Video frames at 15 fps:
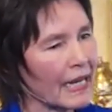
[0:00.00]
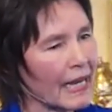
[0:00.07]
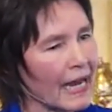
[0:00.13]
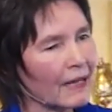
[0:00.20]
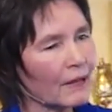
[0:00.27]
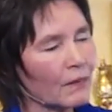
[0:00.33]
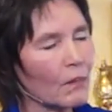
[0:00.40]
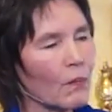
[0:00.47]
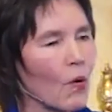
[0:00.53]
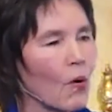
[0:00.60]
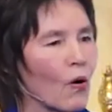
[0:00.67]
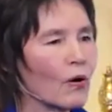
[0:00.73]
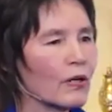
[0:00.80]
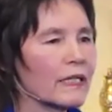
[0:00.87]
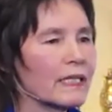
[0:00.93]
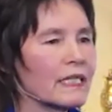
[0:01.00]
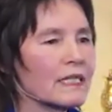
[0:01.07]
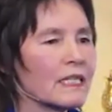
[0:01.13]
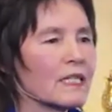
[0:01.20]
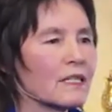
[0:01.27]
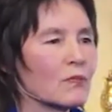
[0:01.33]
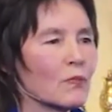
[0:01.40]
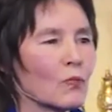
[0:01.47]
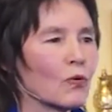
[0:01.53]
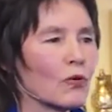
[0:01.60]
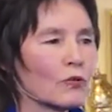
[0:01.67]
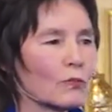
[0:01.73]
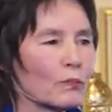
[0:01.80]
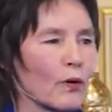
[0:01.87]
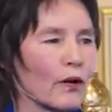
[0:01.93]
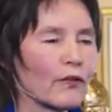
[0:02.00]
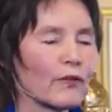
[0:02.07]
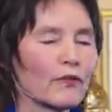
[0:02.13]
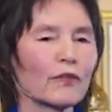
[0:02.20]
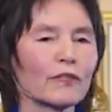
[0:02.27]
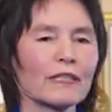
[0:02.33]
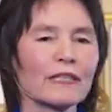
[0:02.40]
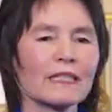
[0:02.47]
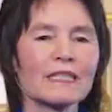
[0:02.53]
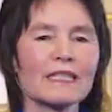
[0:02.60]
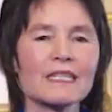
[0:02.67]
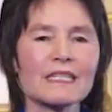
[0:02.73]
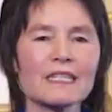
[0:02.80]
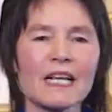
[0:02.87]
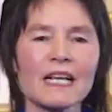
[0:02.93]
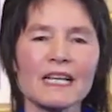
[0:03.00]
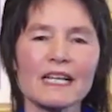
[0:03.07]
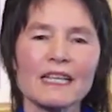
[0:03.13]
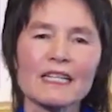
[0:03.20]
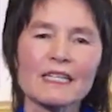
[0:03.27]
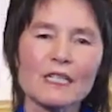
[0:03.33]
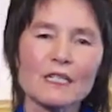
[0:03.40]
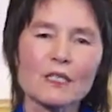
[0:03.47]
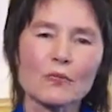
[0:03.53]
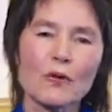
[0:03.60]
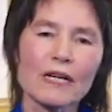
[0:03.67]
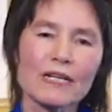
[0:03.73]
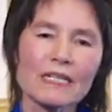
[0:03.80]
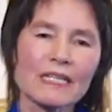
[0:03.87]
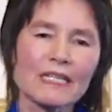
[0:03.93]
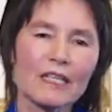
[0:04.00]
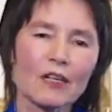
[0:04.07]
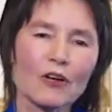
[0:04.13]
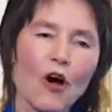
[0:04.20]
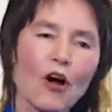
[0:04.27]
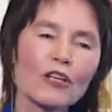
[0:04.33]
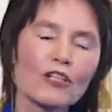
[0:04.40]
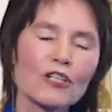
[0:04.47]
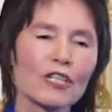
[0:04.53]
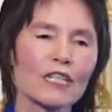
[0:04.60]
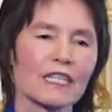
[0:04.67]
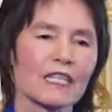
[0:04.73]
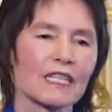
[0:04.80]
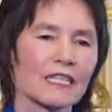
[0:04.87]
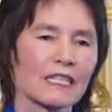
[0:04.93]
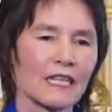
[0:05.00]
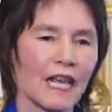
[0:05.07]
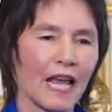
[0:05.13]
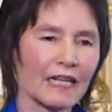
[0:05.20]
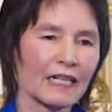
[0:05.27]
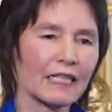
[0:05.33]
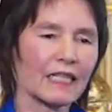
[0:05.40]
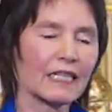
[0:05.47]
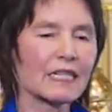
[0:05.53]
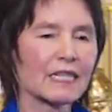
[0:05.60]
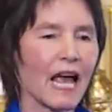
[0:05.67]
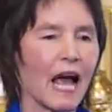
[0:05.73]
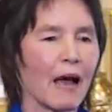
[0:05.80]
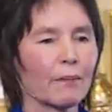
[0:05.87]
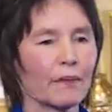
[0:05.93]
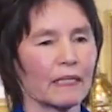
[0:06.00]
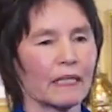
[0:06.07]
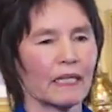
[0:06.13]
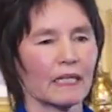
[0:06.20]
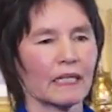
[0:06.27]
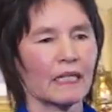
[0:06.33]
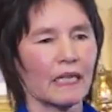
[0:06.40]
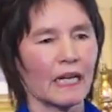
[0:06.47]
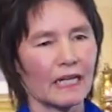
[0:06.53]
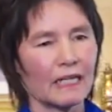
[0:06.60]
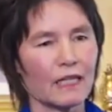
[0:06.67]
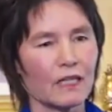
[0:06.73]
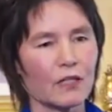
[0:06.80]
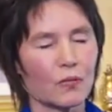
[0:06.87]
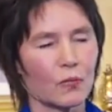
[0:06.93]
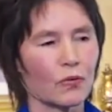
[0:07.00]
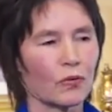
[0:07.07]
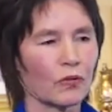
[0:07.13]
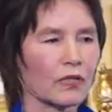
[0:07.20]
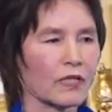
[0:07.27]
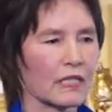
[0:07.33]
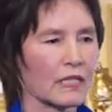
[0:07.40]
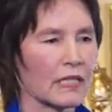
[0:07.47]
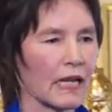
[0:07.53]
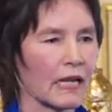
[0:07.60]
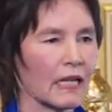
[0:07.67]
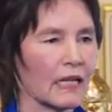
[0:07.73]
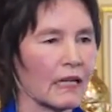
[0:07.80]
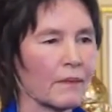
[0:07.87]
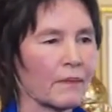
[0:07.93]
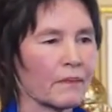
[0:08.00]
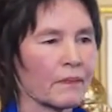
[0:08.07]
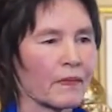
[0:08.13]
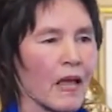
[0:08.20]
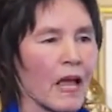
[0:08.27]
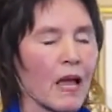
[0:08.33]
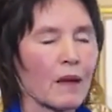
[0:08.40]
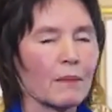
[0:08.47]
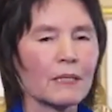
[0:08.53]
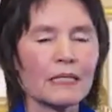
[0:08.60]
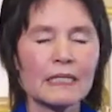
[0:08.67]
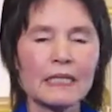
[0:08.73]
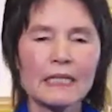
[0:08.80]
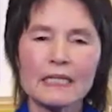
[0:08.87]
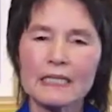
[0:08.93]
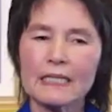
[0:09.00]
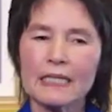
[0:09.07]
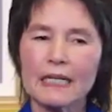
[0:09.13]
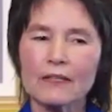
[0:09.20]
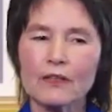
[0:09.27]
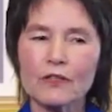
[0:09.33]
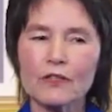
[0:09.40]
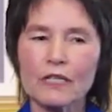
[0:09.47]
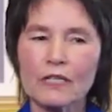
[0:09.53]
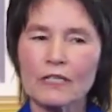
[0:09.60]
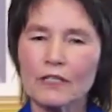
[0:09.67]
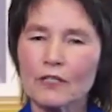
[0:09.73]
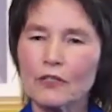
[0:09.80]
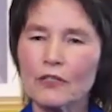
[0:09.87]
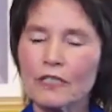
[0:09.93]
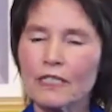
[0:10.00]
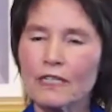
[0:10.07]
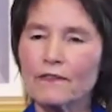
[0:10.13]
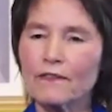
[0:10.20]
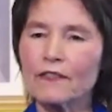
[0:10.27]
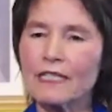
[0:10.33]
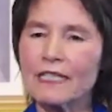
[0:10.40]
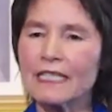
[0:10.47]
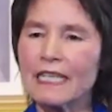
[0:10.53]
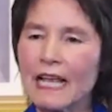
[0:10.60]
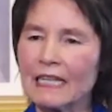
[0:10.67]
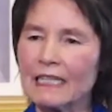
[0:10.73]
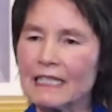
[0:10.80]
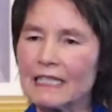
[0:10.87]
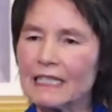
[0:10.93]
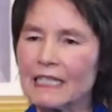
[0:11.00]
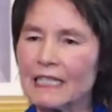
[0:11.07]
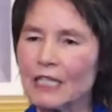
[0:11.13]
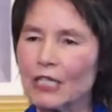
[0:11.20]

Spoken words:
get more, and this is world brotherhood, this is raising the consciousness, and it is happening in this world today. But in India, there's a different sense.